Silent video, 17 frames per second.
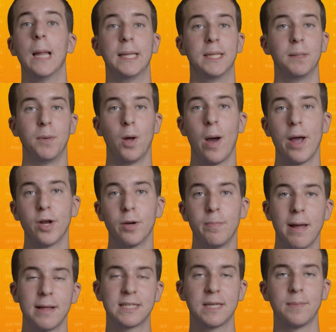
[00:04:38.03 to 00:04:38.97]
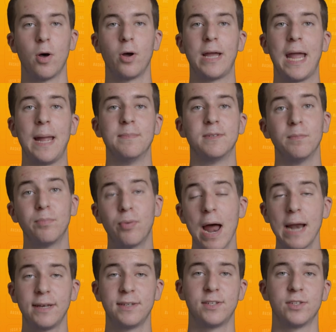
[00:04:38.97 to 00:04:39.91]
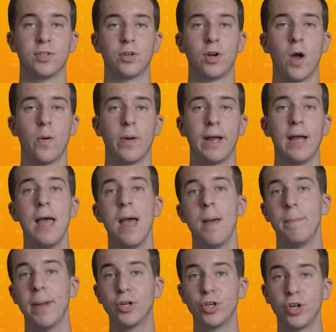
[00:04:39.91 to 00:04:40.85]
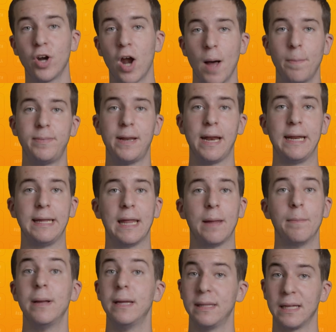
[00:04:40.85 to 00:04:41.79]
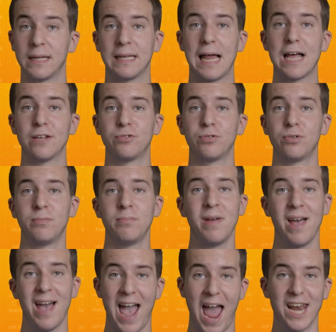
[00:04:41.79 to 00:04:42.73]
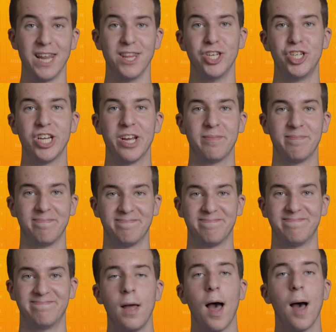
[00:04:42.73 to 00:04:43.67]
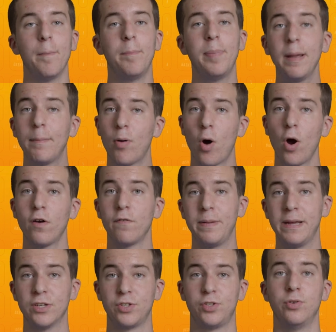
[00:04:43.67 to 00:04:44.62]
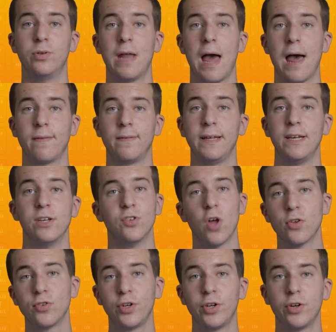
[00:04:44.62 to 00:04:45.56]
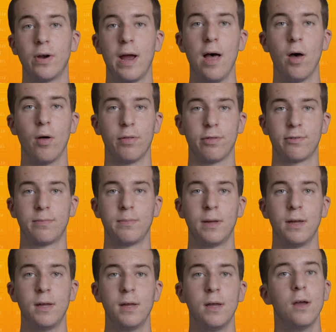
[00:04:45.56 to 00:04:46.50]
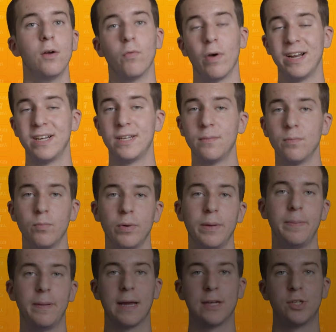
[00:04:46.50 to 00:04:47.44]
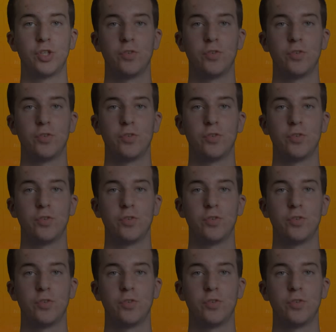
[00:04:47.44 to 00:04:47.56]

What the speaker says: Let them know how your basketball games and practices are going. Make sure you're updating them in the classroom and in the gym. A big part of being a student athlete is also your health. right? We get